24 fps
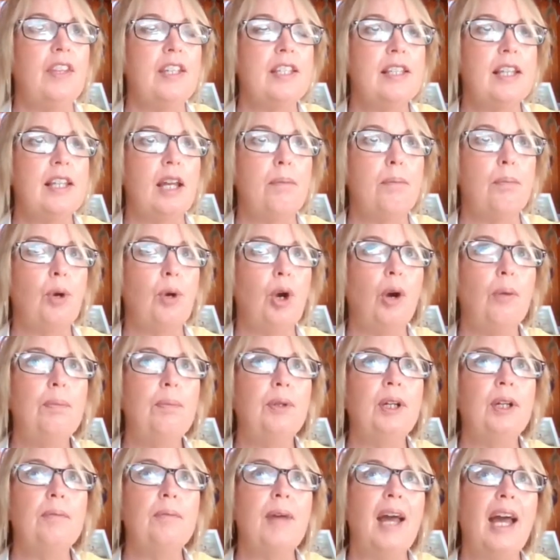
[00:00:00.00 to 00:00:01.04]
the same
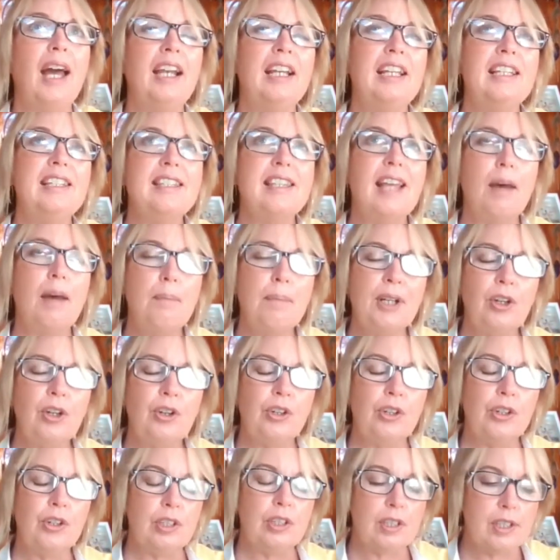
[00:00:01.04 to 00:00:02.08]
problem, and is that
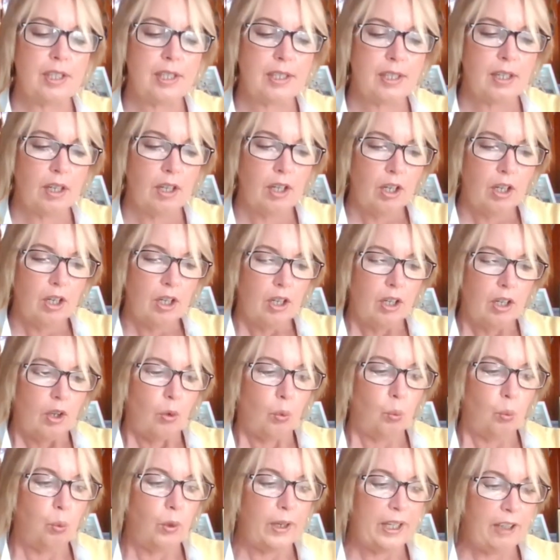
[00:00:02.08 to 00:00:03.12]
because
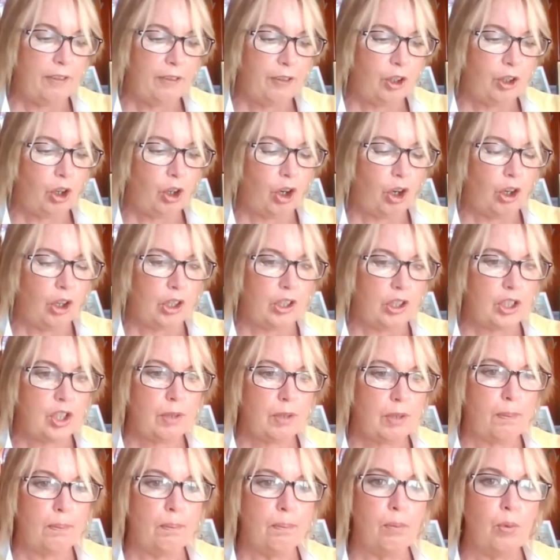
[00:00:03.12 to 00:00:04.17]
we've got
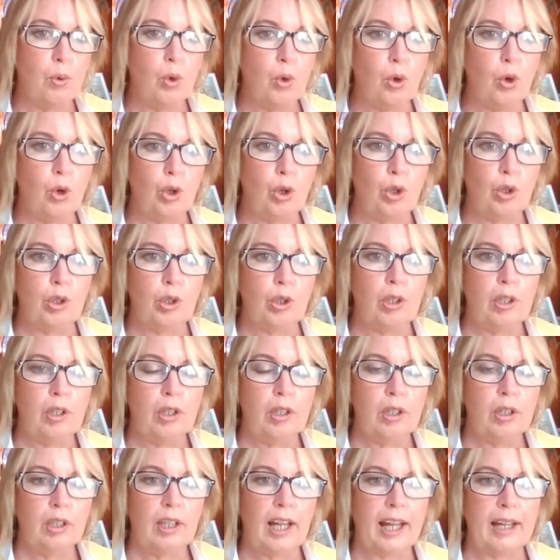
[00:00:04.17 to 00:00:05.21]
more
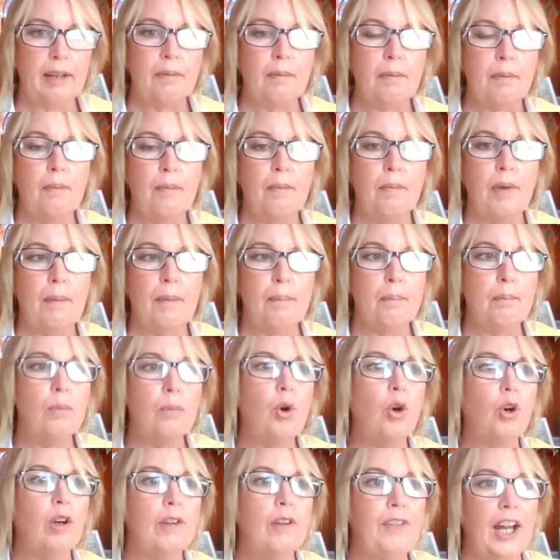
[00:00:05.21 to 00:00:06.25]

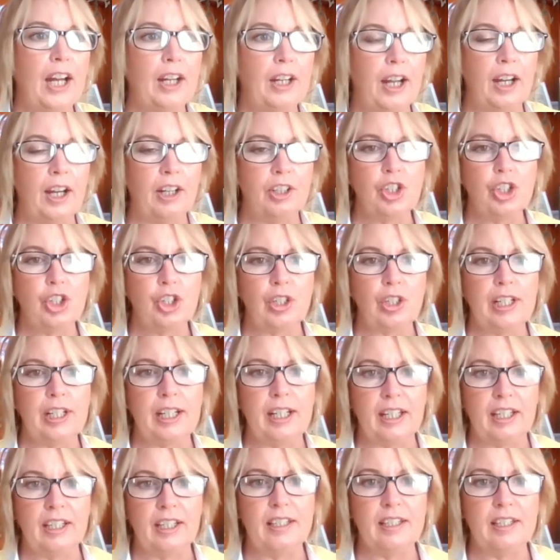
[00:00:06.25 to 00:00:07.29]
of our
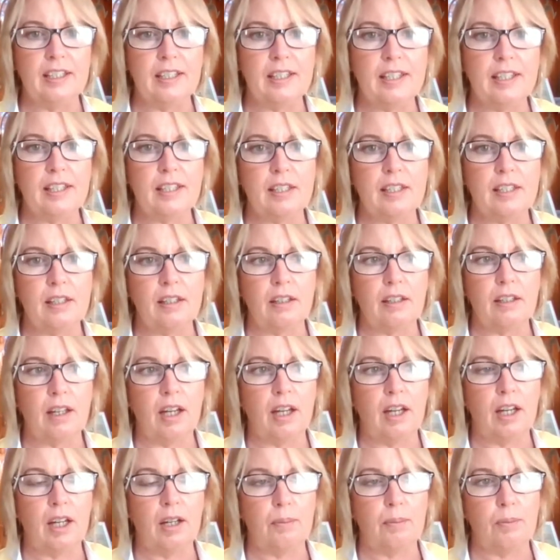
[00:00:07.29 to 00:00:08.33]
country is
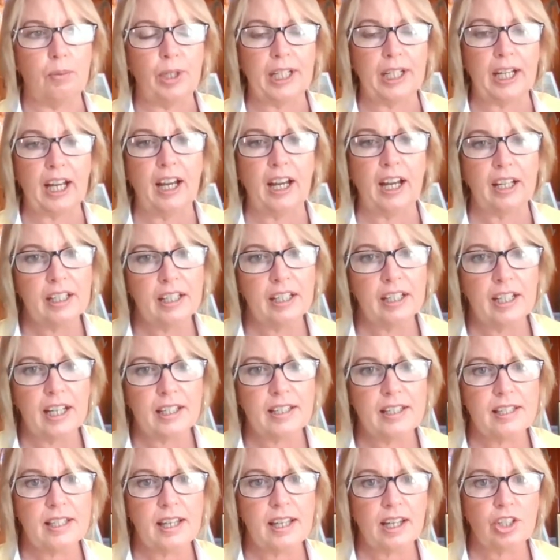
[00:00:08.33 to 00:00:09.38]
regarded
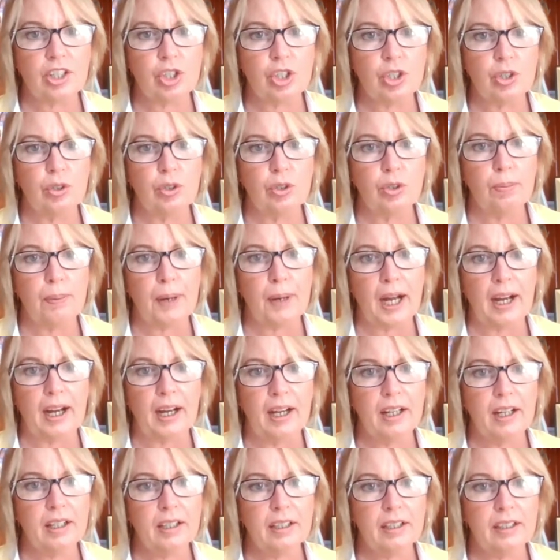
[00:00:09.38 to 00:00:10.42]
as national
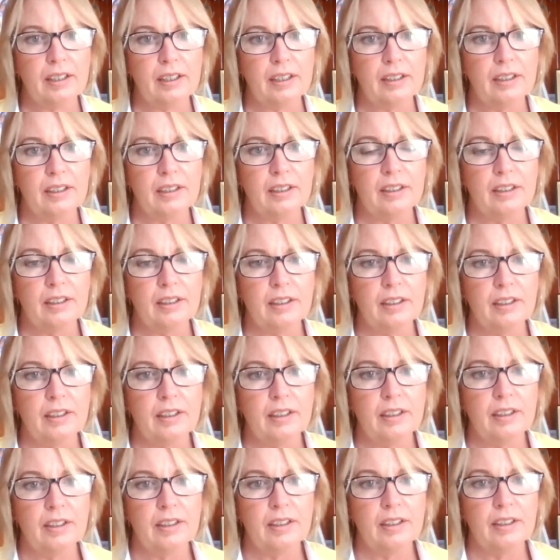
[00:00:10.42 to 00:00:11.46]
park,
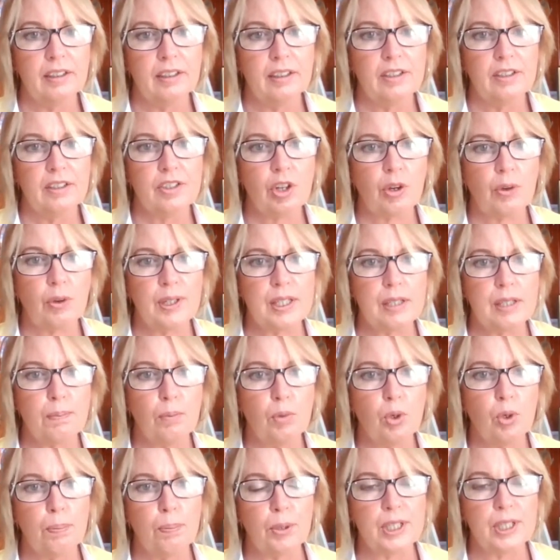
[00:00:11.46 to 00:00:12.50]
so it's
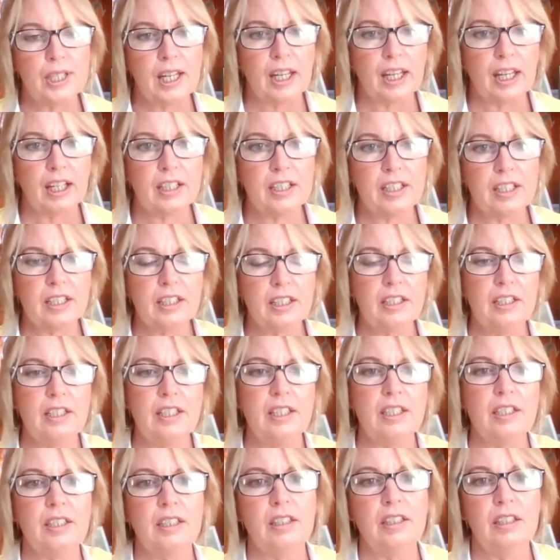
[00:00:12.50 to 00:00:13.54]
more protected?
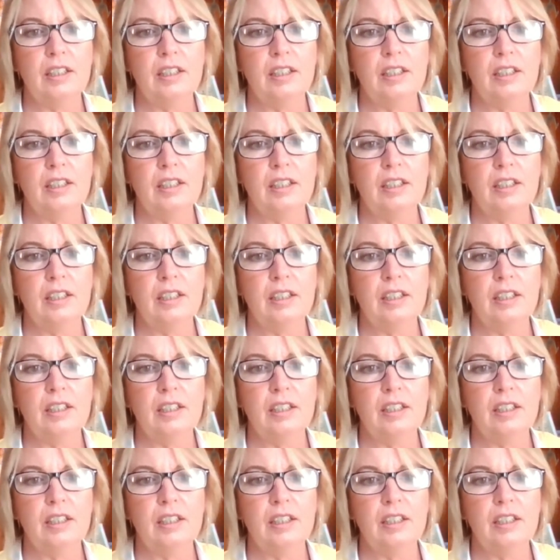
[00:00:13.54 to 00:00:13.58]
